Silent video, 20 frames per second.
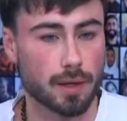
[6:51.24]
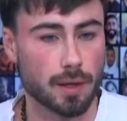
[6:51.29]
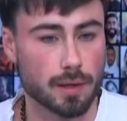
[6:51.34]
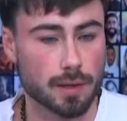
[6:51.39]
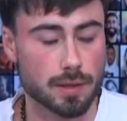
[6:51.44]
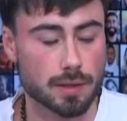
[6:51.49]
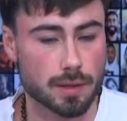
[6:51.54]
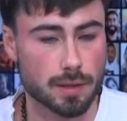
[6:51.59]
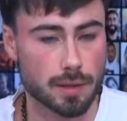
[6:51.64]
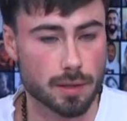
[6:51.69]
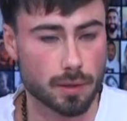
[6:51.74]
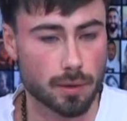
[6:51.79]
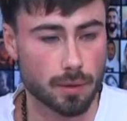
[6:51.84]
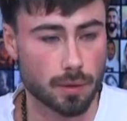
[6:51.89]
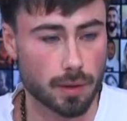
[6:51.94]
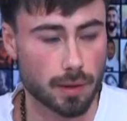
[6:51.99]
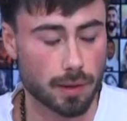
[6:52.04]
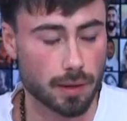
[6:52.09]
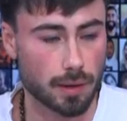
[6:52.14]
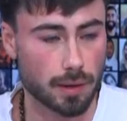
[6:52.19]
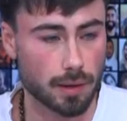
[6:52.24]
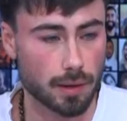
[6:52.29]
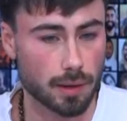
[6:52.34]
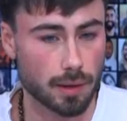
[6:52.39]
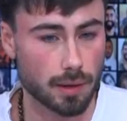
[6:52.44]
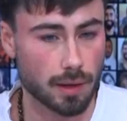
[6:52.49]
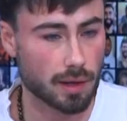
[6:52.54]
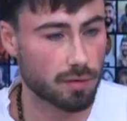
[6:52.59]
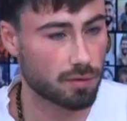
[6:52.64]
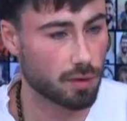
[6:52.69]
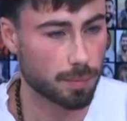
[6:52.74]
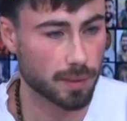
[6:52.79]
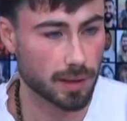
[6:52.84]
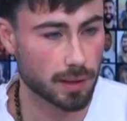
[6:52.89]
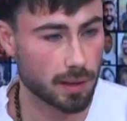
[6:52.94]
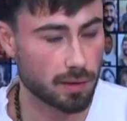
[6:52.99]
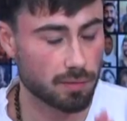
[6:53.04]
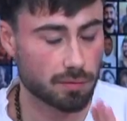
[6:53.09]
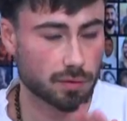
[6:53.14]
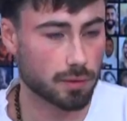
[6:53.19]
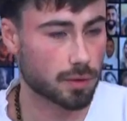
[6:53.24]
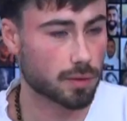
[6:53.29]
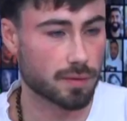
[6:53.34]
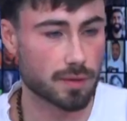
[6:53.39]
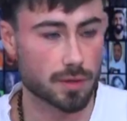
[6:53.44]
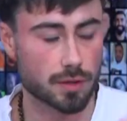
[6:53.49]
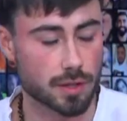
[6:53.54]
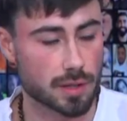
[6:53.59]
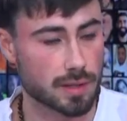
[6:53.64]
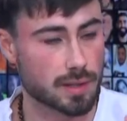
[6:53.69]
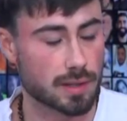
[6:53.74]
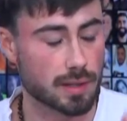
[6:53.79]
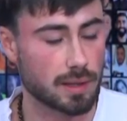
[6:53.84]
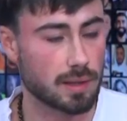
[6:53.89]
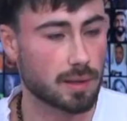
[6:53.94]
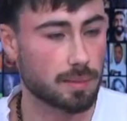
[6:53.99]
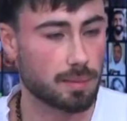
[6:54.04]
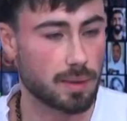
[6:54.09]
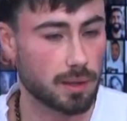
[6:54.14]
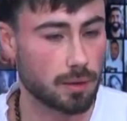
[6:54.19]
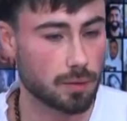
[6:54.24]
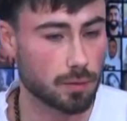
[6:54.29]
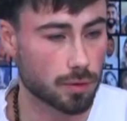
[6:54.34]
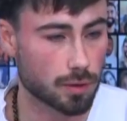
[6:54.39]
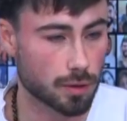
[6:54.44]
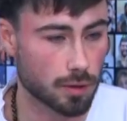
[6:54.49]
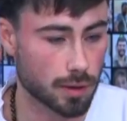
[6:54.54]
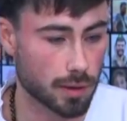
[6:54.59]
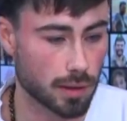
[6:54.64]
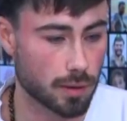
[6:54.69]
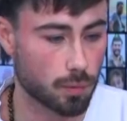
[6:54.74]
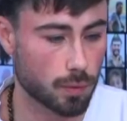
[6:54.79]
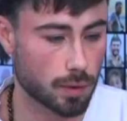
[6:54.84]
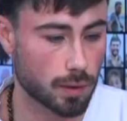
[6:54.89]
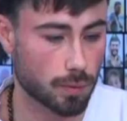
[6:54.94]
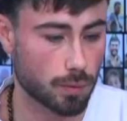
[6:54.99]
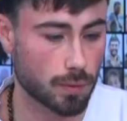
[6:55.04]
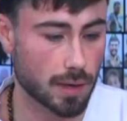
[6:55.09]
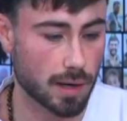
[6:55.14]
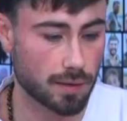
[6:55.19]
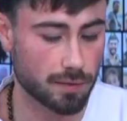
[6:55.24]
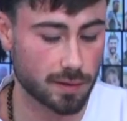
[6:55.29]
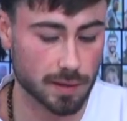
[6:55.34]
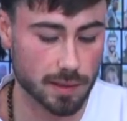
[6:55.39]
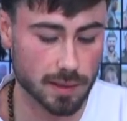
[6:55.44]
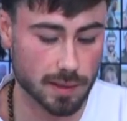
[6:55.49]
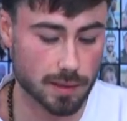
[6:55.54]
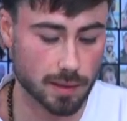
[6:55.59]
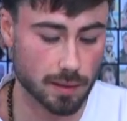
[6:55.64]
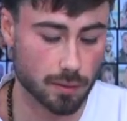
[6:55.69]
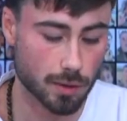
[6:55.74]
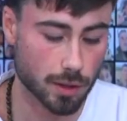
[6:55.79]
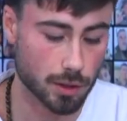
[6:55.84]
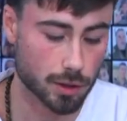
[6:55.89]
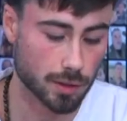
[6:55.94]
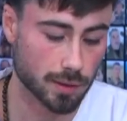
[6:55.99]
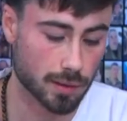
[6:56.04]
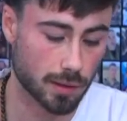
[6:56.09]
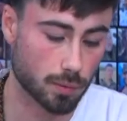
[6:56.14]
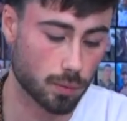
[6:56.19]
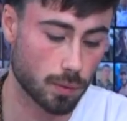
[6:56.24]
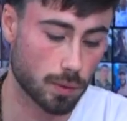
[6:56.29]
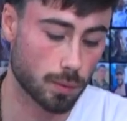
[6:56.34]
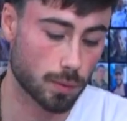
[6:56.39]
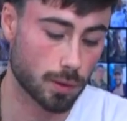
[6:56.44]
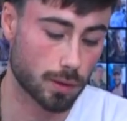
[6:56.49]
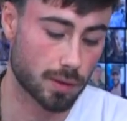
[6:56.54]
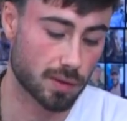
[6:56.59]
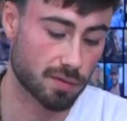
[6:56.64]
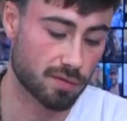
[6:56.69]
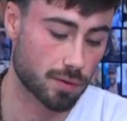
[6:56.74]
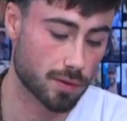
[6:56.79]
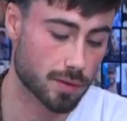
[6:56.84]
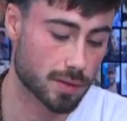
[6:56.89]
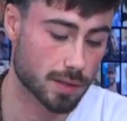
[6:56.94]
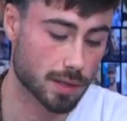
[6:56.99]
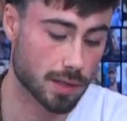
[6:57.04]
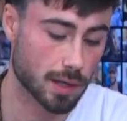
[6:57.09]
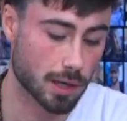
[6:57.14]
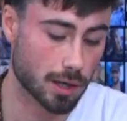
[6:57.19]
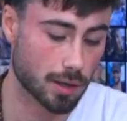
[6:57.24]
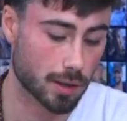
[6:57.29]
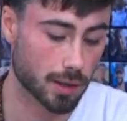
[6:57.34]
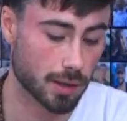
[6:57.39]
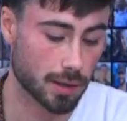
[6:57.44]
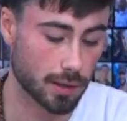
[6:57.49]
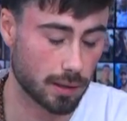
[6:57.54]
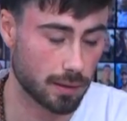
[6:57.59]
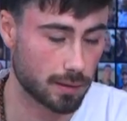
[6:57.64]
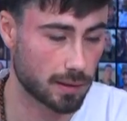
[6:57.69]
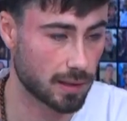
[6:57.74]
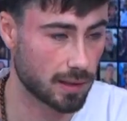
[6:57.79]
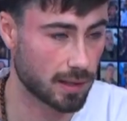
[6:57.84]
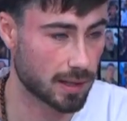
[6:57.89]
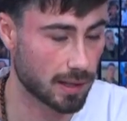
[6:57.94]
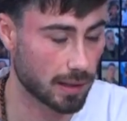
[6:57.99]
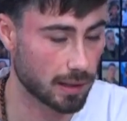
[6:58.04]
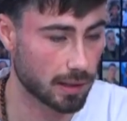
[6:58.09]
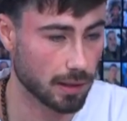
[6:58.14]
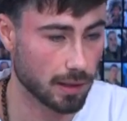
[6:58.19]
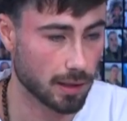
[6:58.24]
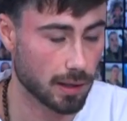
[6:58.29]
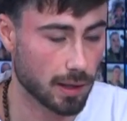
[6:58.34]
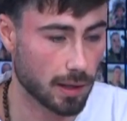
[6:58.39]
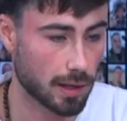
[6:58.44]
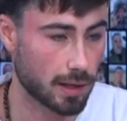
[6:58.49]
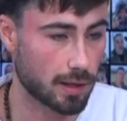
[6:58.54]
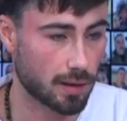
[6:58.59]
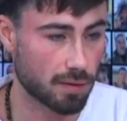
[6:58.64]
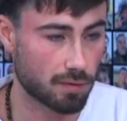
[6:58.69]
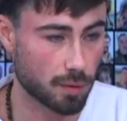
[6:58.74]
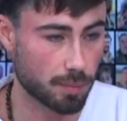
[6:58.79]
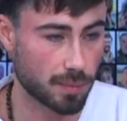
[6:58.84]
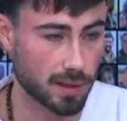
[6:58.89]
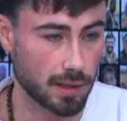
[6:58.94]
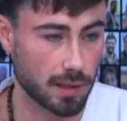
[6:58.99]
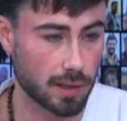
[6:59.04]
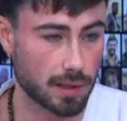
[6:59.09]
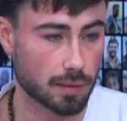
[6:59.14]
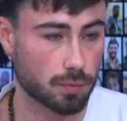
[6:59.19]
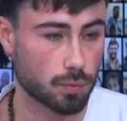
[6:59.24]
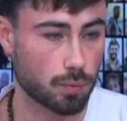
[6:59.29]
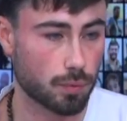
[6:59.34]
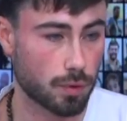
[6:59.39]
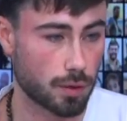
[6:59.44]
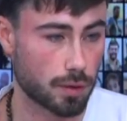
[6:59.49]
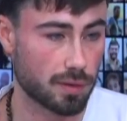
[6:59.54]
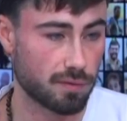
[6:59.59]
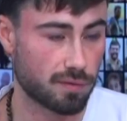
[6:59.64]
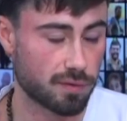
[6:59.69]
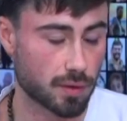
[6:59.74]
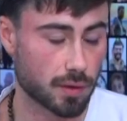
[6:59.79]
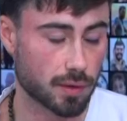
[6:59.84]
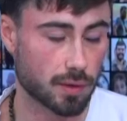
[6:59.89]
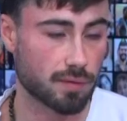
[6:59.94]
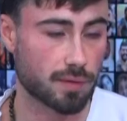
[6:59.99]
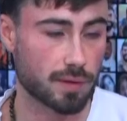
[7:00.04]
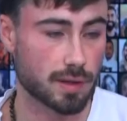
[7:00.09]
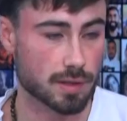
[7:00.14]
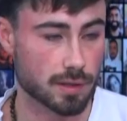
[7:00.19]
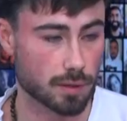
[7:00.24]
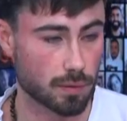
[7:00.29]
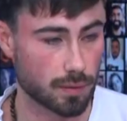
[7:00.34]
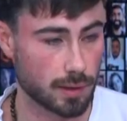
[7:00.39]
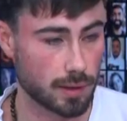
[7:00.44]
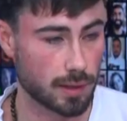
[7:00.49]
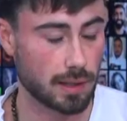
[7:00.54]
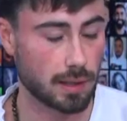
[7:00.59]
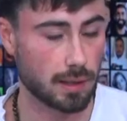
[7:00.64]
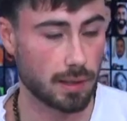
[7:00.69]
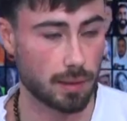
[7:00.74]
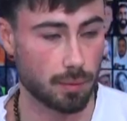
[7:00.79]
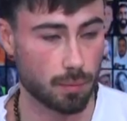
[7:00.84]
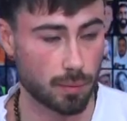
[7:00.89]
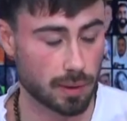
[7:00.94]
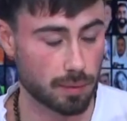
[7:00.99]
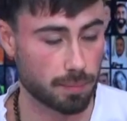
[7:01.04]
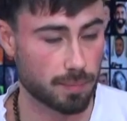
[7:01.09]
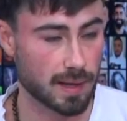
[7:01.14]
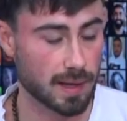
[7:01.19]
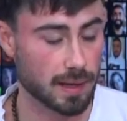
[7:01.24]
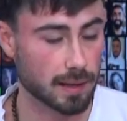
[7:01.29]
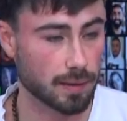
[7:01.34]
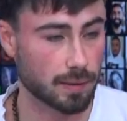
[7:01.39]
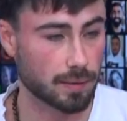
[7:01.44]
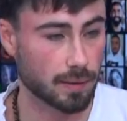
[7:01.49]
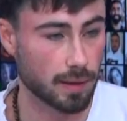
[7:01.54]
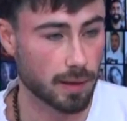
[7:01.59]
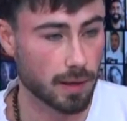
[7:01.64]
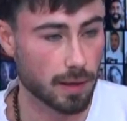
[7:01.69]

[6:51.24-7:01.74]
So everybody in front of us just did a big U-turn, and we arrived at the situation that we were the first car in the line, and everybody that were in front of us already went back.